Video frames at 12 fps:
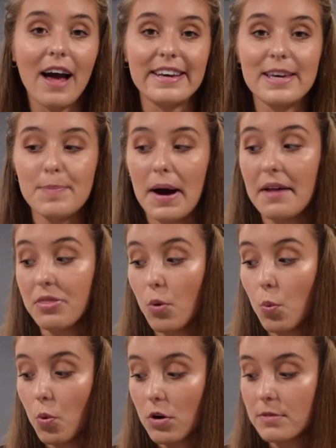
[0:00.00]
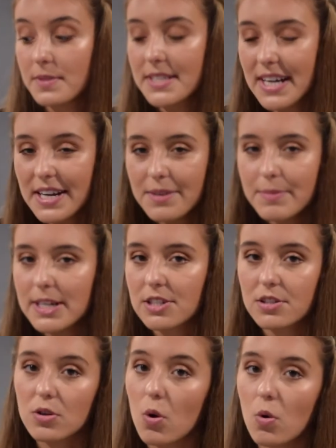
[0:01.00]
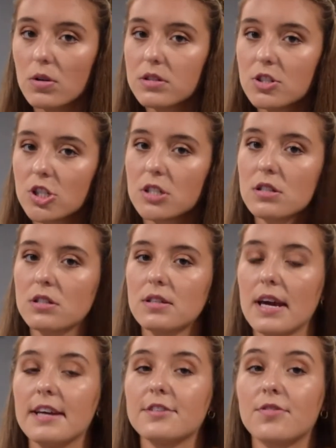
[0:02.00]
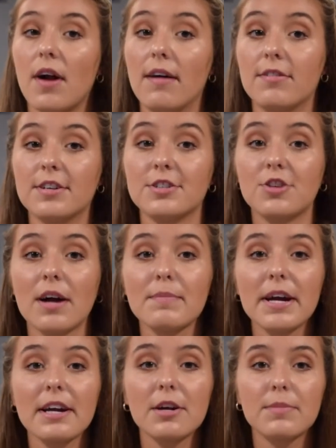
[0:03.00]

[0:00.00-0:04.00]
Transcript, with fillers: I keep it on the warm setting because the cold just takes forever to dry my hair,